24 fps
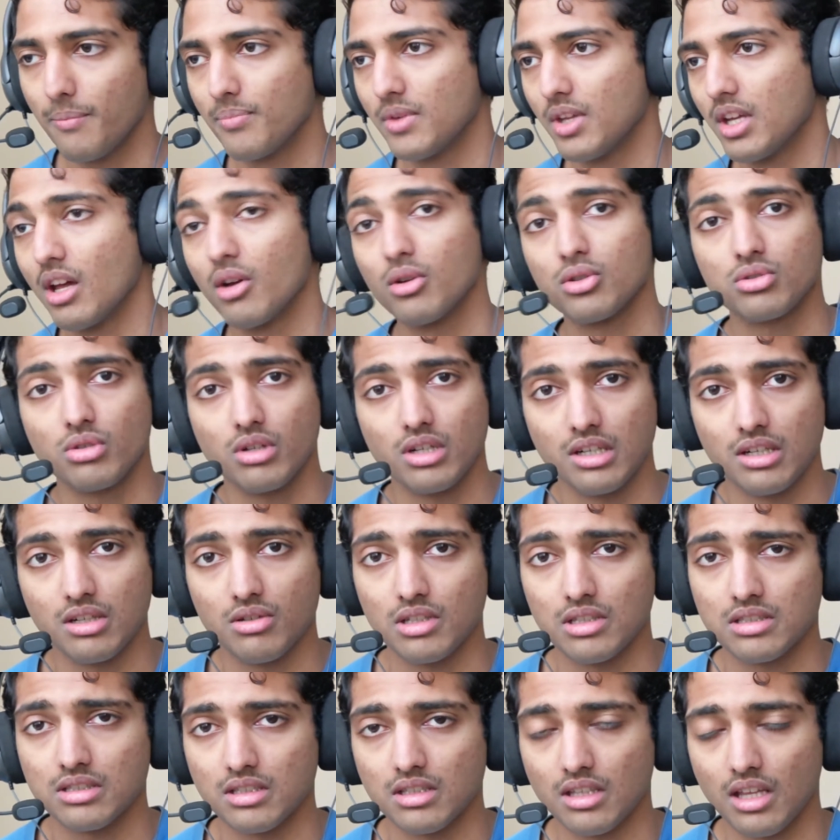And I was quite
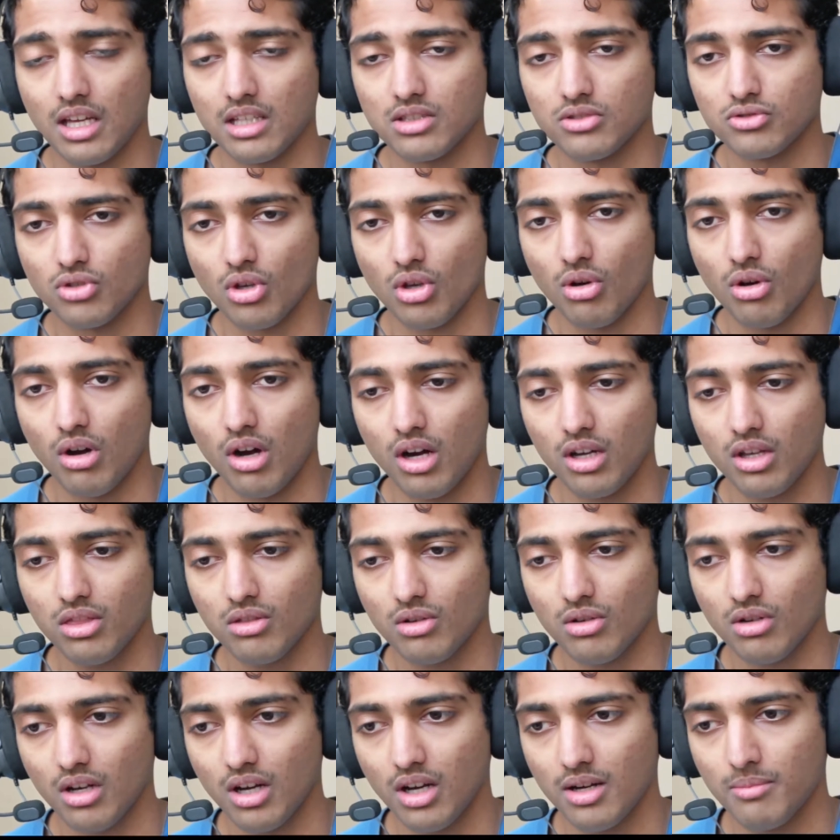interested in that, so I
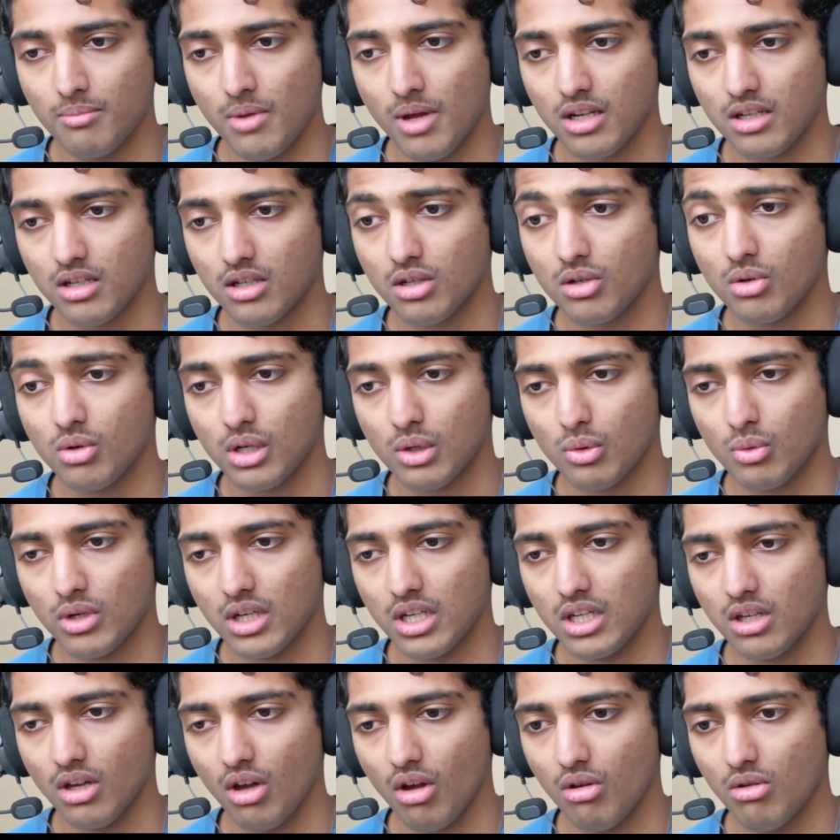thought I'd make a quick
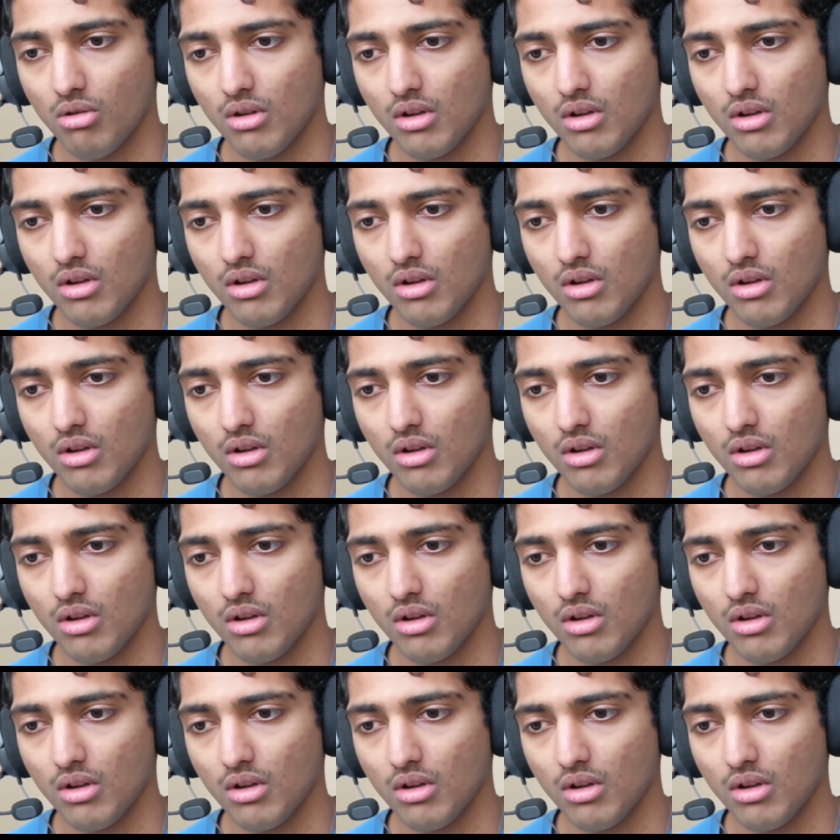video.